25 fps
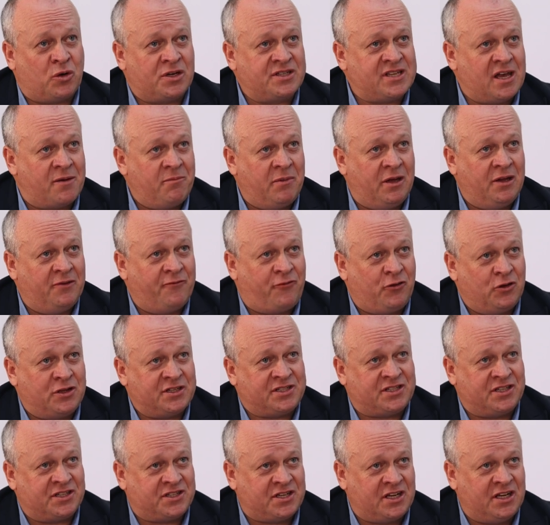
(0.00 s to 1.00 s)
does that mean for the
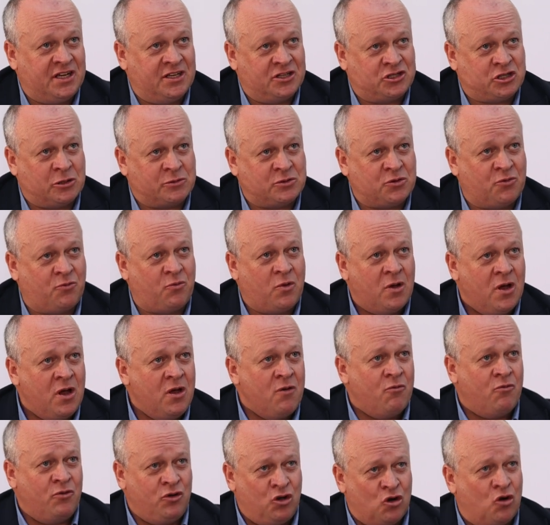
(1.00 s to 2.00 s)
city in terms of
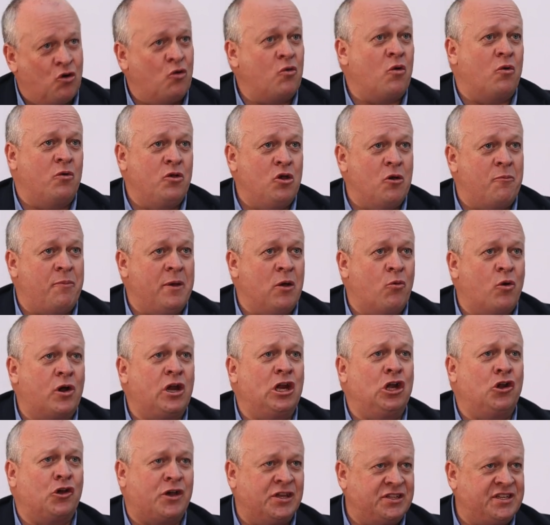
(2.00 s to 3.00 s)
you'll, you'll be, what are
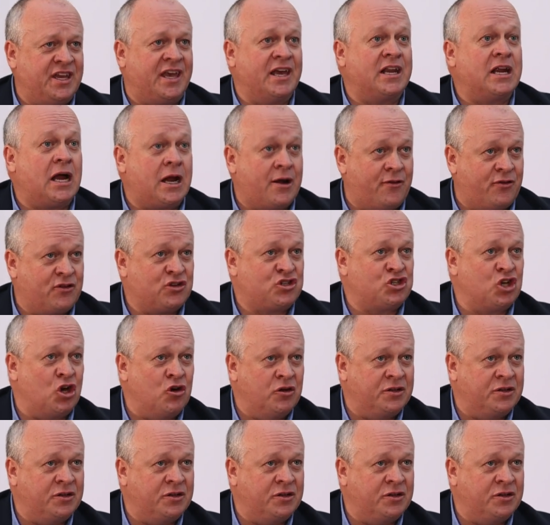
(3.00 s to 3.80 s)
you looking to get out of the show